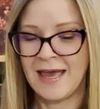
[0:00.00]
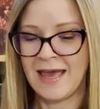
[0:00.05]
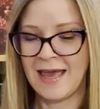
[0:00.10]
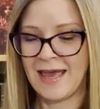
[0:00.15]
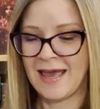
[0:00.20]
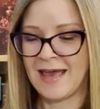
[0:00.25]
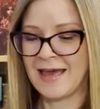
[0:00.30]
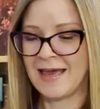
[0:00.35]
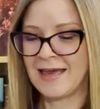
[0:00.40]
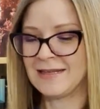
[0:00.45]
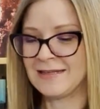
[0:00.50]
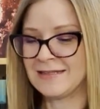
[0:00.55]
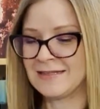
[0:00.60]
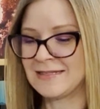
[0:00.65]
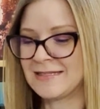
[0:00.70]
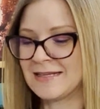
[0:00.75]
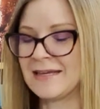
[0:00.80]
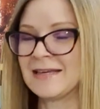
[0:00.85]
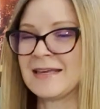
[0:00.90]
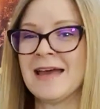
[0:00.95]
And
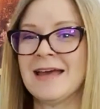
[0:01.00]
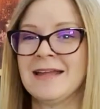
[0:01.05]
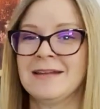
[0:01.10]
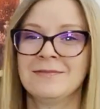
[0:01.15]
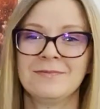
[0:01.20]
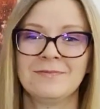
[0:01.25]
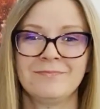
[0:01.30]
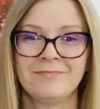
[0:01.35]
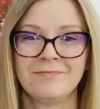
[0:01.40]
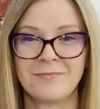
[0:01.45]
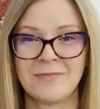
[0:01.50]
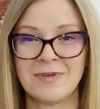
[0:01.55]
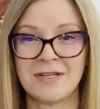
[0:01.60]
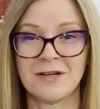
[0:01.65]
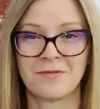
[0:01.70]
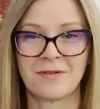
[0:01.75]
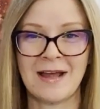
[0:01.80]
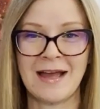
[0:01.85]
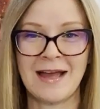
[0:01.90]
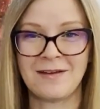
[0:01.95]
again, we
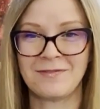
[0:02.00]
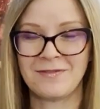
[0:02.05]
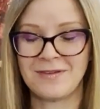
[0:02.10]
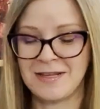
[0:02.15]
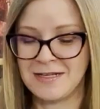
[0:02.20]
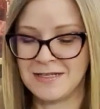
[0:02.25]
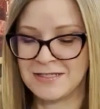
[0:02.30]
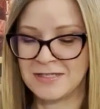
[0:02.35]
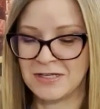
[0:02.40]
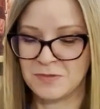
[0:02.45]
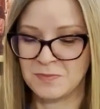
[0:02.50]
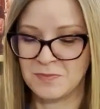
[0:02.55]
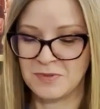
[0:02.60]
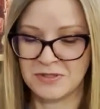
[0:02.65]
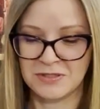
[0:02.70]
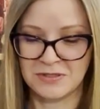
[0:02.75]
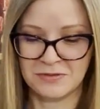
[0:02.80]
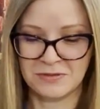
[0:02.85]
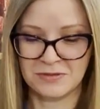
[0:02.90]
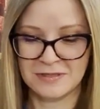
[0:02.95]
don't have any such
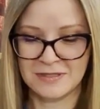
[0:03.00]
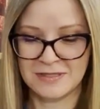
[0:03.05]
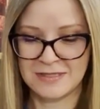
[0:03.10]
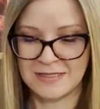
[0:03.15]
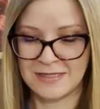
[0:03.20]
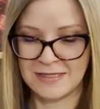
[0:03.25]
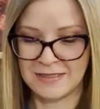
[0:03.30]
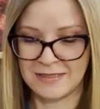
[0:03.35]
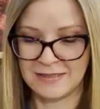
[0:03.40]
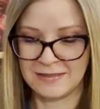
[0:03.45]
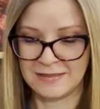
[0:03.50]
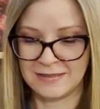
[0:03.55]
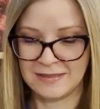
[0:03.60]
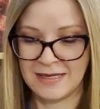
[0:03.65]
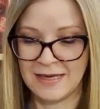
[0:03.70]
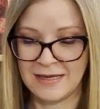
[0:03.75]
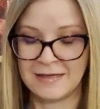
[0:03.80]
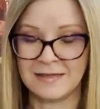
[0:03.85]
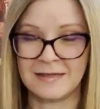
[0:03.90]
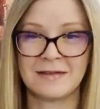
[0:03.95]
bookstores in
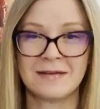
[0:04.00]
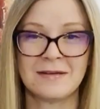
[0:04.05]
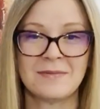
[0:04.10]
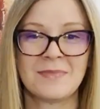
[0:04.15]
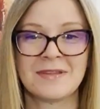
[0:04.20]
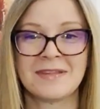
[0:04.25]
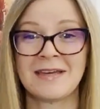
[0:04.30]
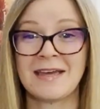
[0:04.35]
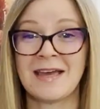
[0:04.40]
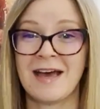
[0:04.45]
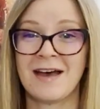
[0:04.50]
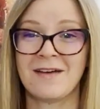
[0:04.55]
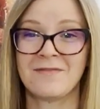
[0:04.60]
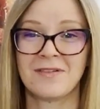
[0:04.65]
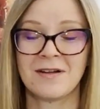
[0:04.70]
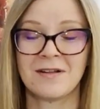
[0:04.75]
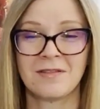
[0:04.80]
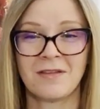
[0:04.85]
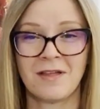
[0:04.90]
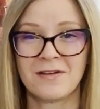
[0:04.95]
Canada, but they have
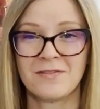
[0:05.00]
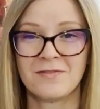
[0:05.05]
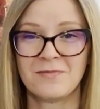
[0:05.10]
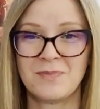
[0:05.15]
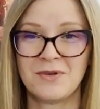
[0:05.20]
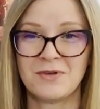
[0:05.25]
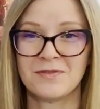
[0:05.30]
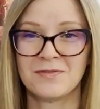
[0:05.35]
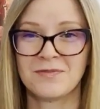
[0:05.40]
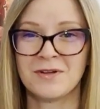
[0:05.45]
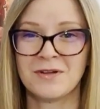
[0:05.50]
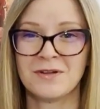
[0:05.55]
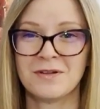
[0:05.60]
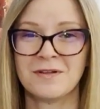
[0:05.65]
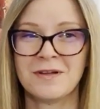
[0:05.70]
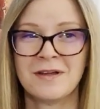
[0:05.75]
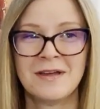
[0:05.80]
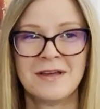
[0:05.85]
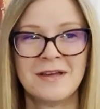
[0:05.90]
a lot of beautiful